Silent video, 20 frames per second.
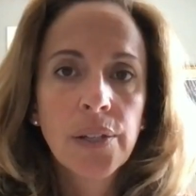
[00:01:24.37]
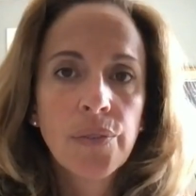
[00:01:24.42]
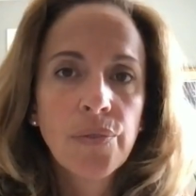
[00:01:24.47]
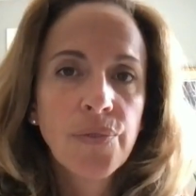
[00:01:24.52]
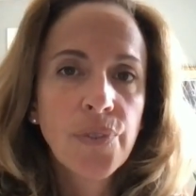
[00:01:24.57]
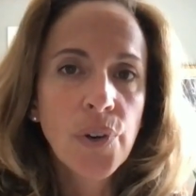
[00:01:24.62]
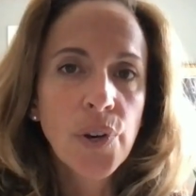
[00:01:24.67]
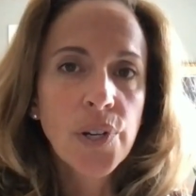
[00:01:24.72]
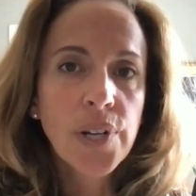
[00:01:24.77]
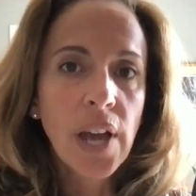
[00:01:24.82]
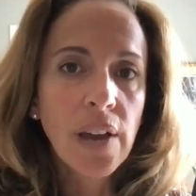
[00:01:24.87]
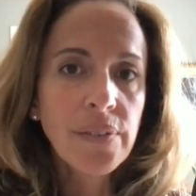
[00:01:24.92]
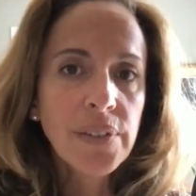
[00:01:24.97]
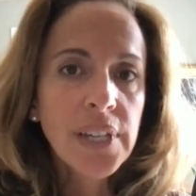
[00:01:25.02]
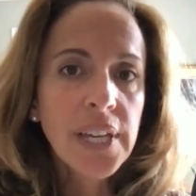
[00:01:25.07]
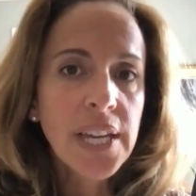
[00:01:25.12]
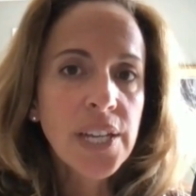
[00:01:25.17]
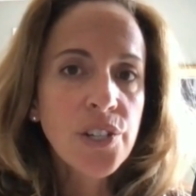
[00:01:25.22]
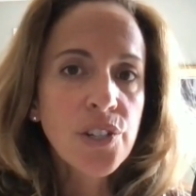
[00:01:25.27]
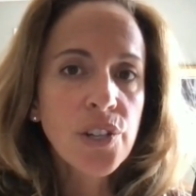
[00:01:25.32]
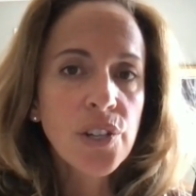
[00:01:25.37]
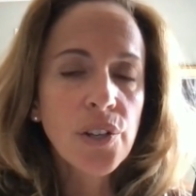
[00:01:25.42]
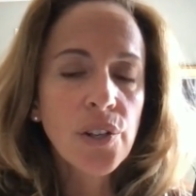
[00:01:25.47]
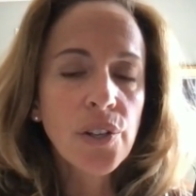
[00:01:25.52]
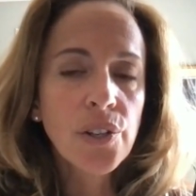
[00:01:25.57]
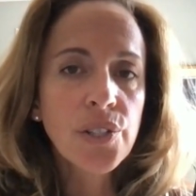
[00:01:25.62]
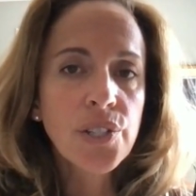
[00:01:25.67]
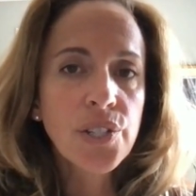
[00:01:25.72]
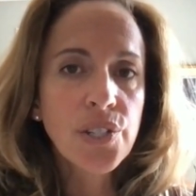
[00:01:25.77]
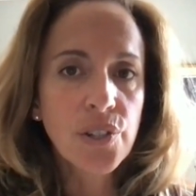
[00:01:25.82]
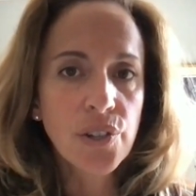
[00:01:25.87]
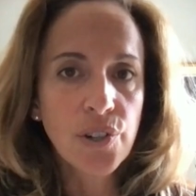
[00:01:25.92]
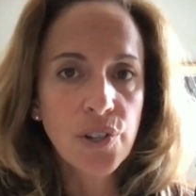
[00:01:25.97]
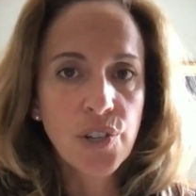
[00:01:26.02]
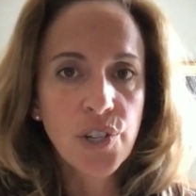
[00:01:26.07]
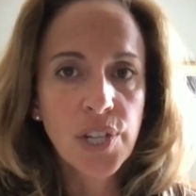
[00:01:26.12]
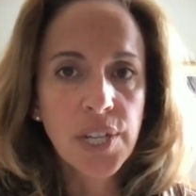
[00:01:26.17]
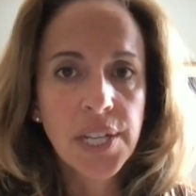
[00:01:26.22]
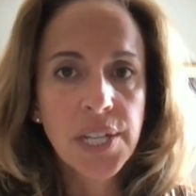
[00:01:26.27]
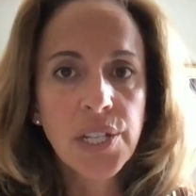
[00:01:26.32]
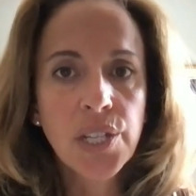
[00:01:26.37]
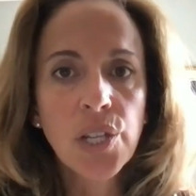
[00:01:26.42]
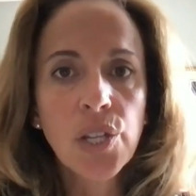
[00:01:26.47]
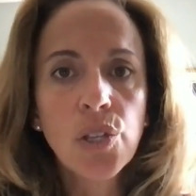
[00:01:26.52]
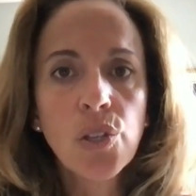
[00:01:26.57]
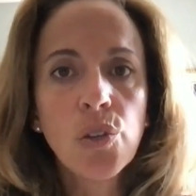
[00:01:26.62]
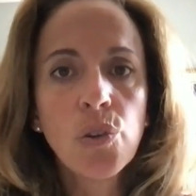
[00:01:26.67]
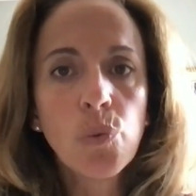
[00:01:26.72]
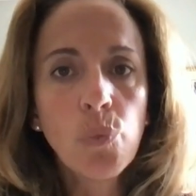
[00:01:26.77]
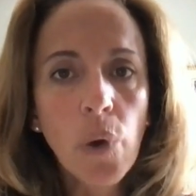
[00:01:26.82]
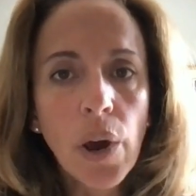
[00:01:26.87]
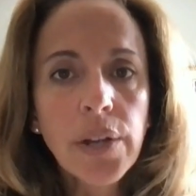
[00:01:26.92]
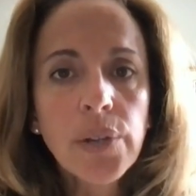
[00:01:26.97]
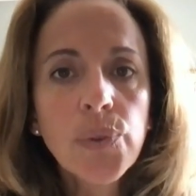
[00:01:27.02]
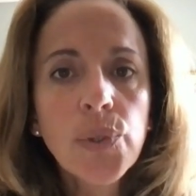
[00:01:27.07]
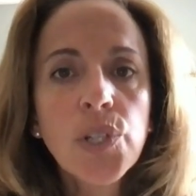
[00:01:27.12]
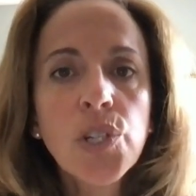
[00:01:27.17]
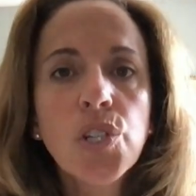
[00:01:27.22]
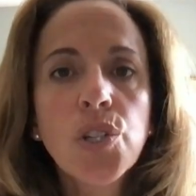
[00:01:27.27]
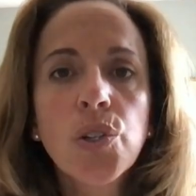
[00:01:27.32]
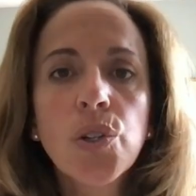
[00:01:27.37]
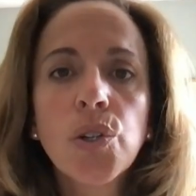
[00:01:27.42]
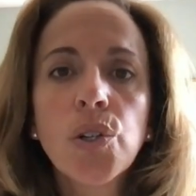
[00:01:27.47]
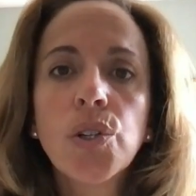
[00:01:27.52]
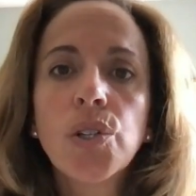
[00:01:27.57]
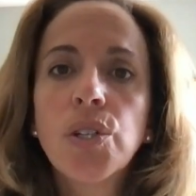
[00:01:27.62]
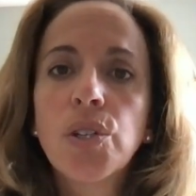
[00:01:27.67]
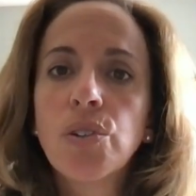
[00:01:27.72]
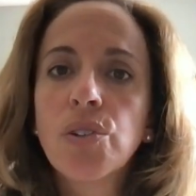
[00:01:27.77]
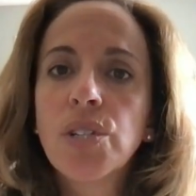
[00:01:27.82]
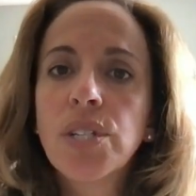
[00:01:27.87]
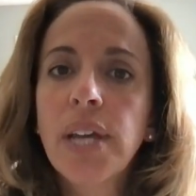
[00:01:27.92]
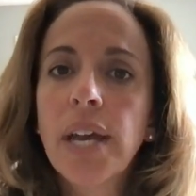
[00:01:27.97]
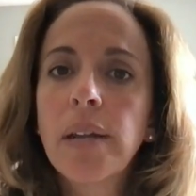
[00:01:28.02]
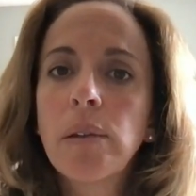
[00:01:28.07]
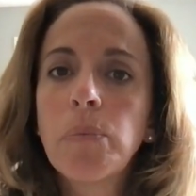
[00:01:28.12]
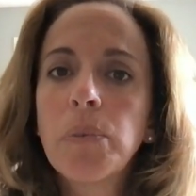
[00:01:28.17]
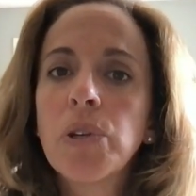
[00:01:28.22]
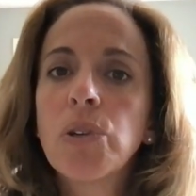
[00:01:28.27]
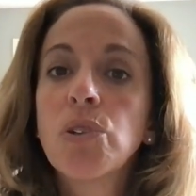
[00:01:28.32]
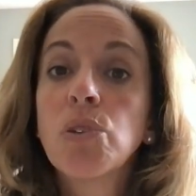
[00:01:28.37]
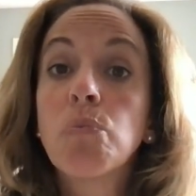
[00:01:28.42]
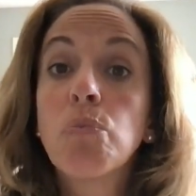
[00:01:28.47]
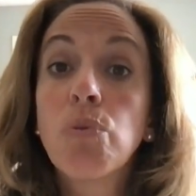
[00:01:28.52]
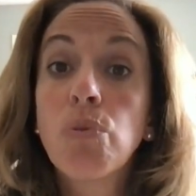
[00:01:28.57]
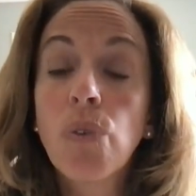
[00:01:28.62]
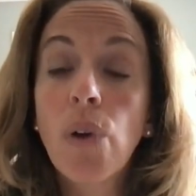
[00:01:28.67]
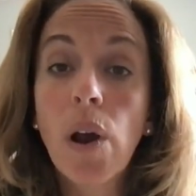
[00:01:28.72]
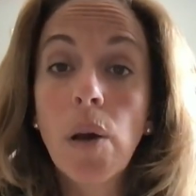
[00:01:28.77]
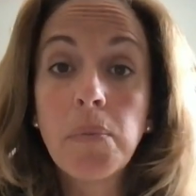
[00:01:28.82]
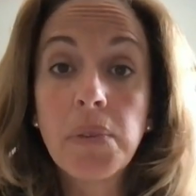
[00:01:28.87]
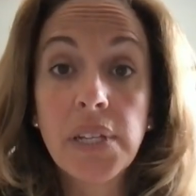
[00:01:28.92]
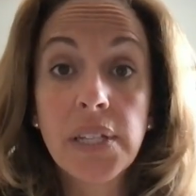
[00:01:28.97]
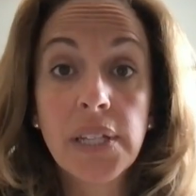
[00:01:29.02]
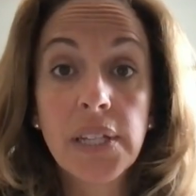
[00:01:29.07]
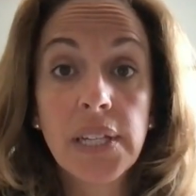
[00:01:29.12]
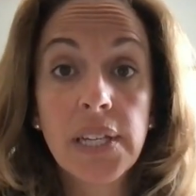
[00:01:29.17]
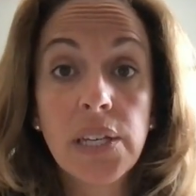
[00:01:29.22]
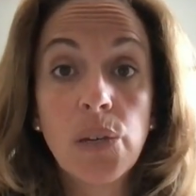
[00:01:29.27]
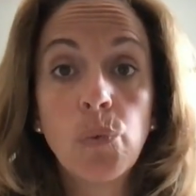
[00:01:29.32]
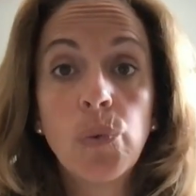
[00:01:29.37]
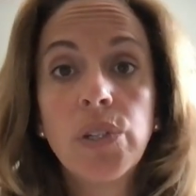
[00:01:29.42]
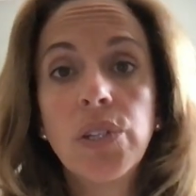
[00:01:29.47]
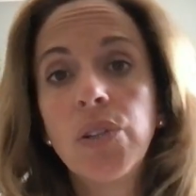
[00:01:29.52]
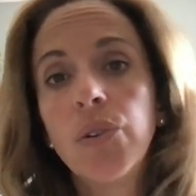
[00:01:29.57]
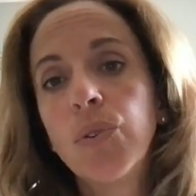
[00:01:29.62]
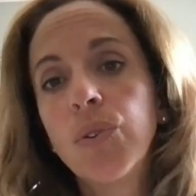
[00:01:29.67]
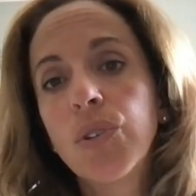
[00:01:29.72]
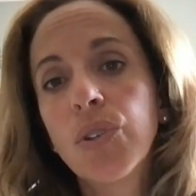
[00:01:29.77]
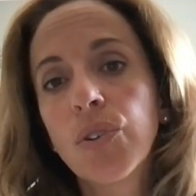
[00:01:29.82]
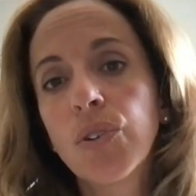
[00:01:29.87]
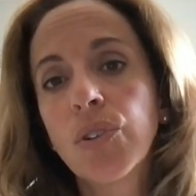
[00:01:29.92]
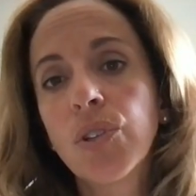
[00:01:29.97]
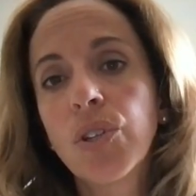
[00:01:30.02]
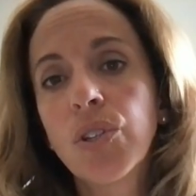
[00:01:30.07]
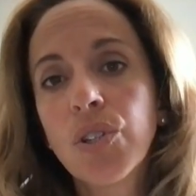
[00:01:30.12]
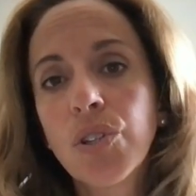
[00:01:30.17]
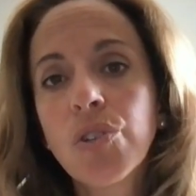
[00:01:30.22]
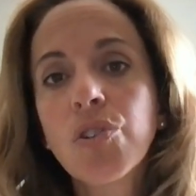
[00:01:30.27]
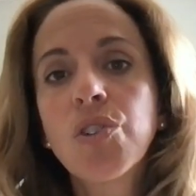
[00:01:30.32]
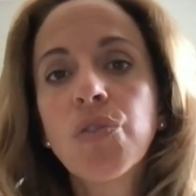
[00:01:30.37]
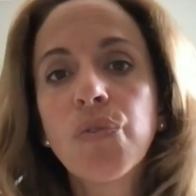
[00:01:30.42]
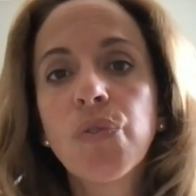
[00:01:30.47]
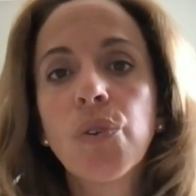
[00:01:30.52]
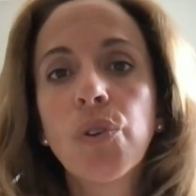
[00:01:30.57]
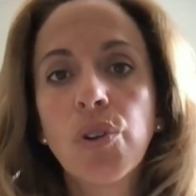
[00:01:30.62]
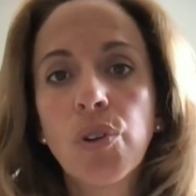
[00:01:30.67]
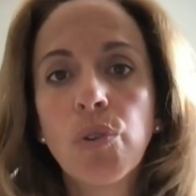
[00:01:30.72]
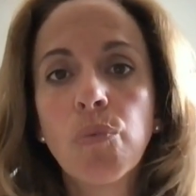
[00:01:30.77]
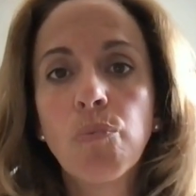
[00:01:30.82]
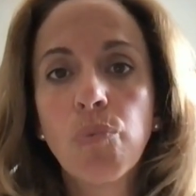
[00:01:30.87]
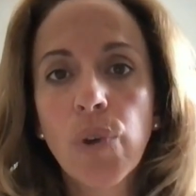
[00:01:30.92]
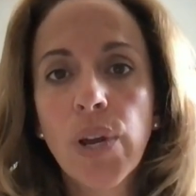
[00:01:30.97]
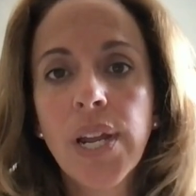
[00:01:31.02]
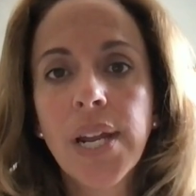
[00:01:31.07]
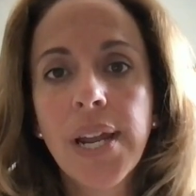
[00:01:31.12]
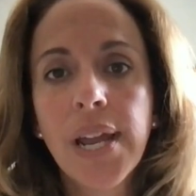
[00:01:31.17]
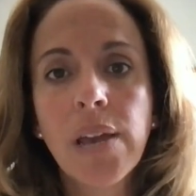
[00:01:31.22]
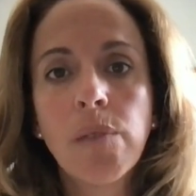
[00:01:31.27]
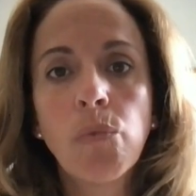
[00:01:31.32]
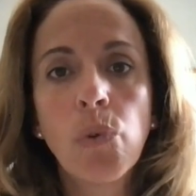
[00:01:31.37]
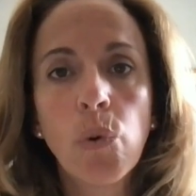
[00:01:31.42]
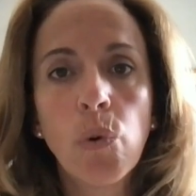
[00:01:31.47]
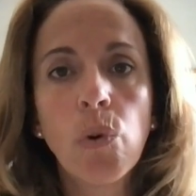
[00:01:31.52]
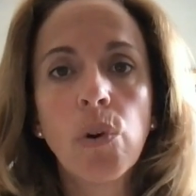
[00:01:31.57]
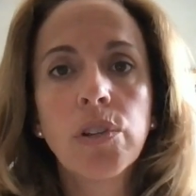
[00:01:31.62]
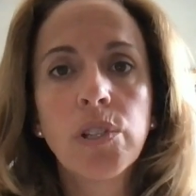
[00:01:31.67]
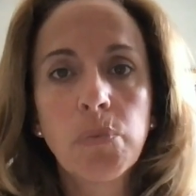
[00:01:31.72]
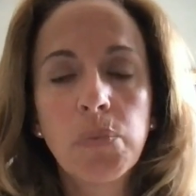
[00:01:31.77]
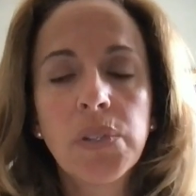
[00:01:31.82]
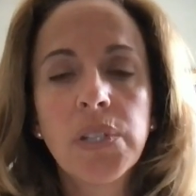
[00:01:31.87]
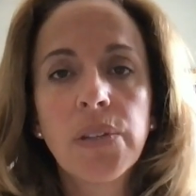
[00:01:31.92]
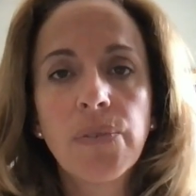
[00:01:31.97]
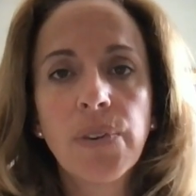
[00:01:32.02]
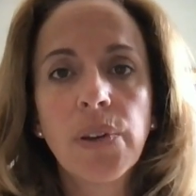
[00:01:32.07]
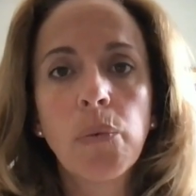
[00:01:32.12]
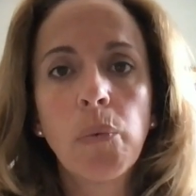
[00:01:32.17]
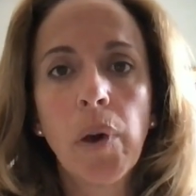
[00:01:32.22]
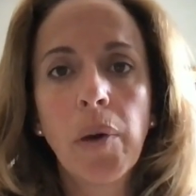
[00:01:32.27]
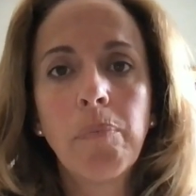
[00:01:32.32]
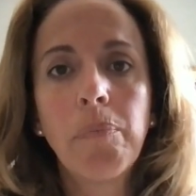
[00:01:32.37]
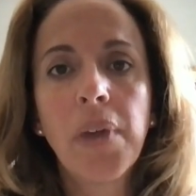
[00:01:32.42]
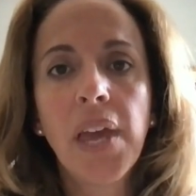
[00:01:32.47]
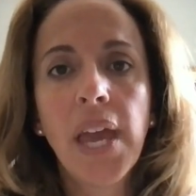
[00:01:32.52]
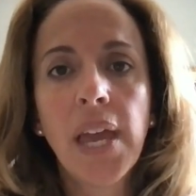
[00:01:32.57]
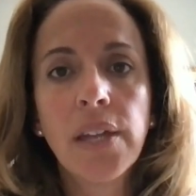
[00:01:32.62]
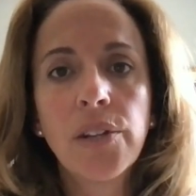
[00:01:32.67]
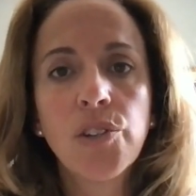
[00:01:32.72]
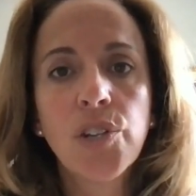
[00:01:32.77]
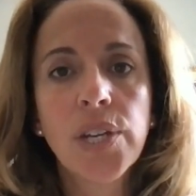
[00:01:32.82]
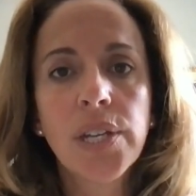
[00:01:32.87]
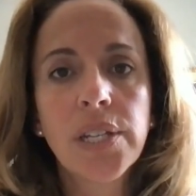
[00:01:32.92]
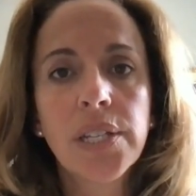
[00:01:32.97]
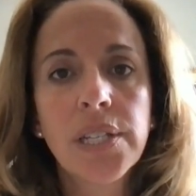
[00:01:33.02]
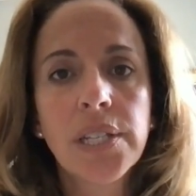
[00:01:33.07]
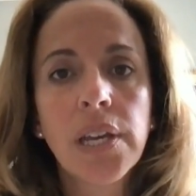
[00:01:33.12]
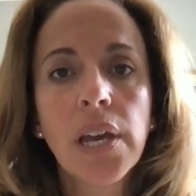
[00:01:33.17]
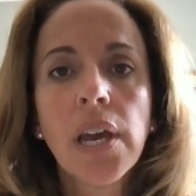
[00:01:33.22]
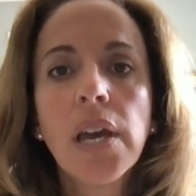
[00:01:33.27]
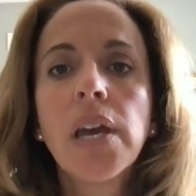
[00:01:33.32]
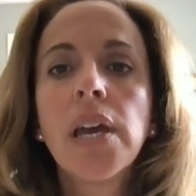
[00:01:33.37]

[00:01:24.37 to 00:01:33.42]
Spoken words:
For navigational searches, you want to ensure your site appears prominently when users search for your brand name or specific web pages.